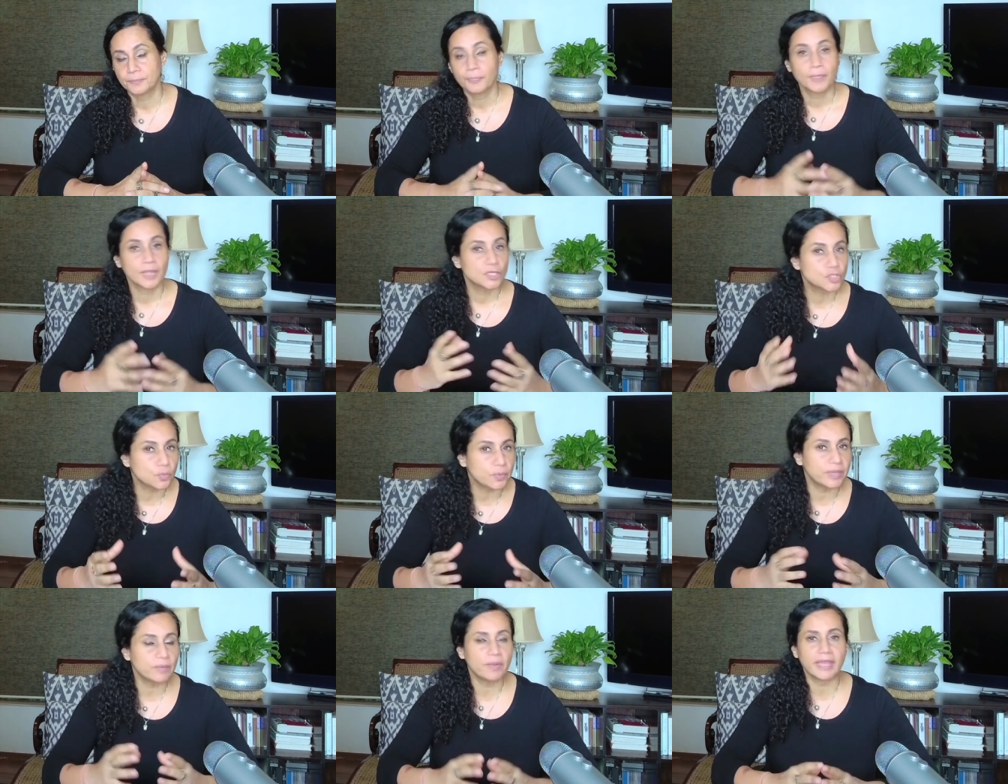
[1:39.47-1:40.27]
Do we
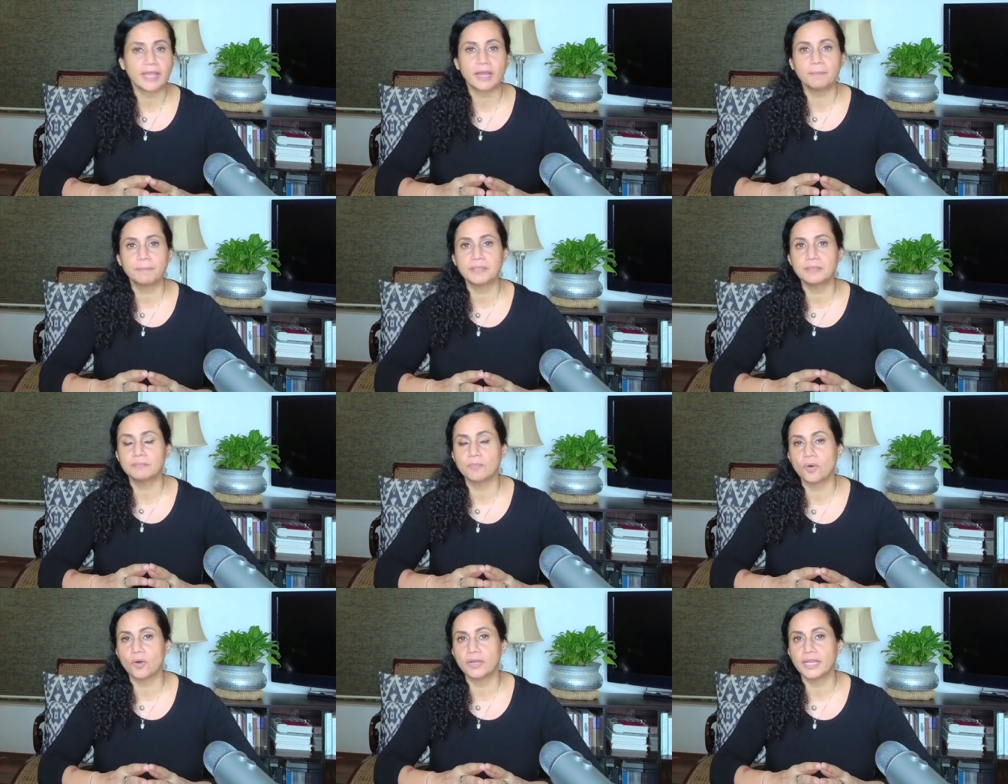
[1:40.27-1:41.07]
wake up in the
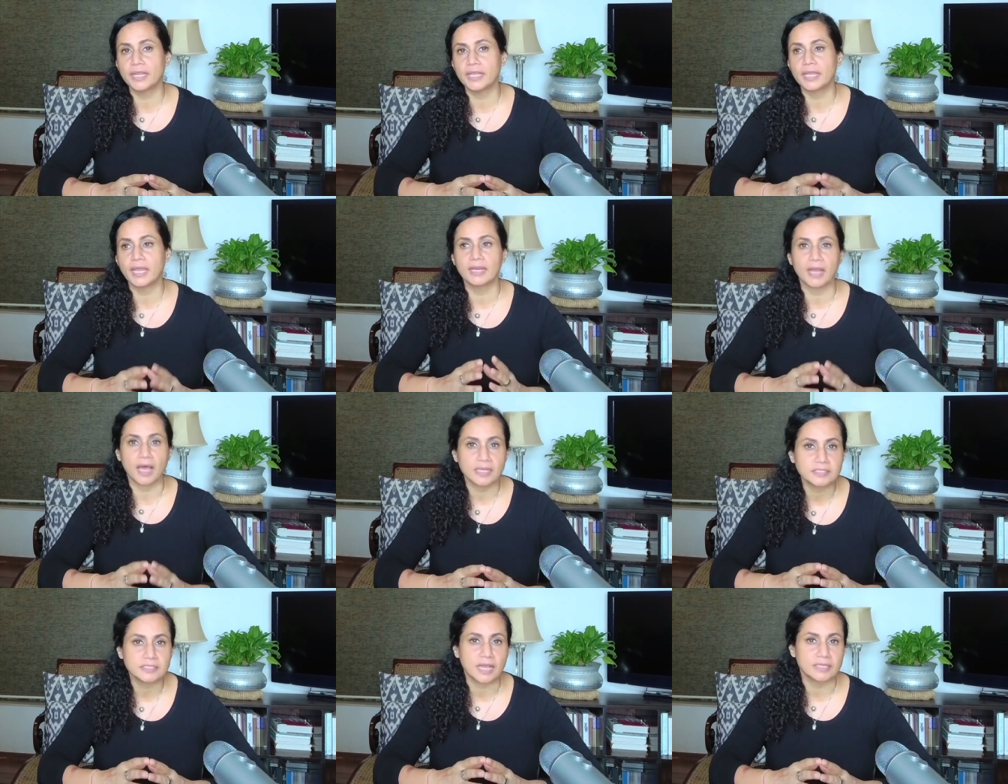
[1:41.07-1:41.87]
morning and
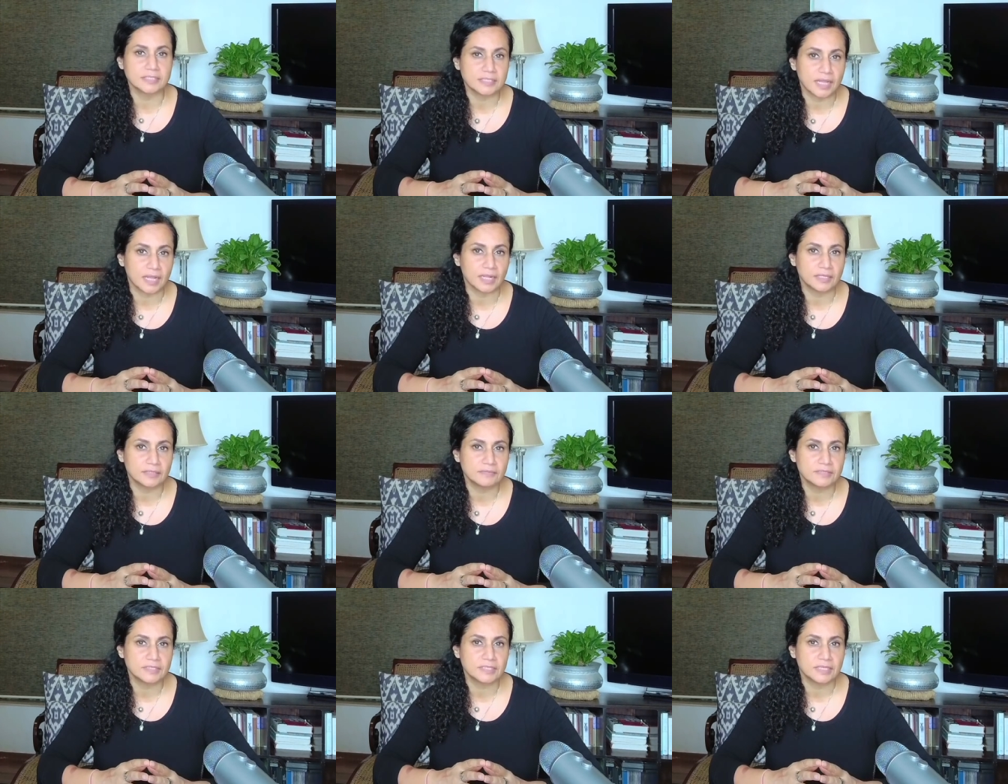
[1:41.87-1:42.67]
ask
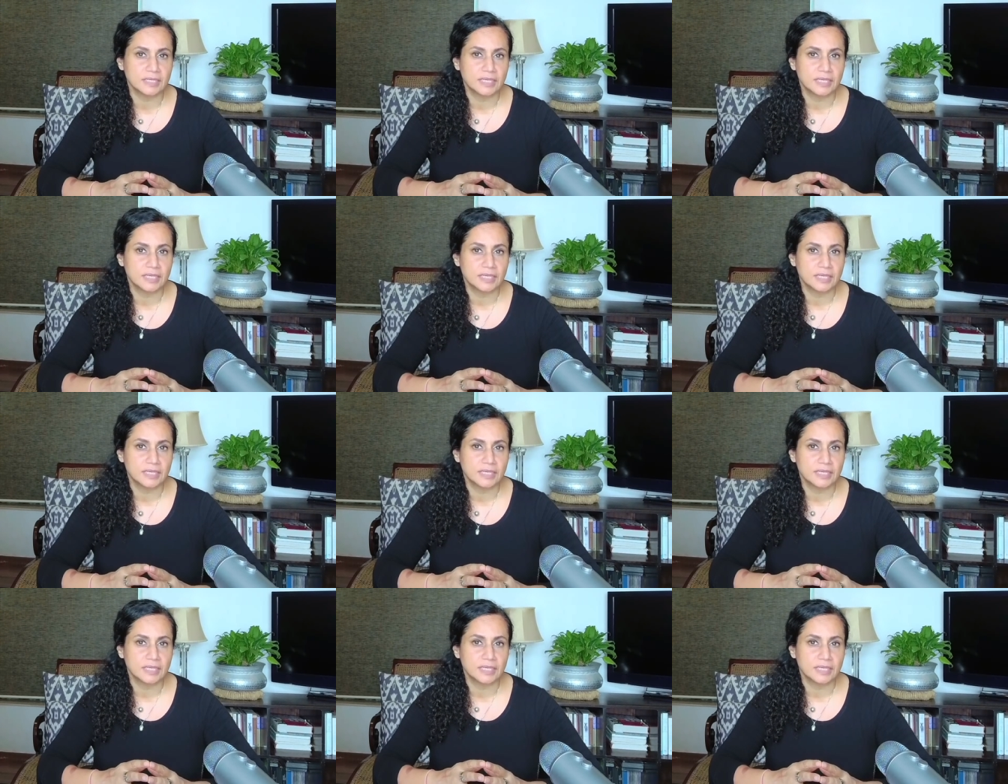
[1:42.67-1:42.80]
ourselves,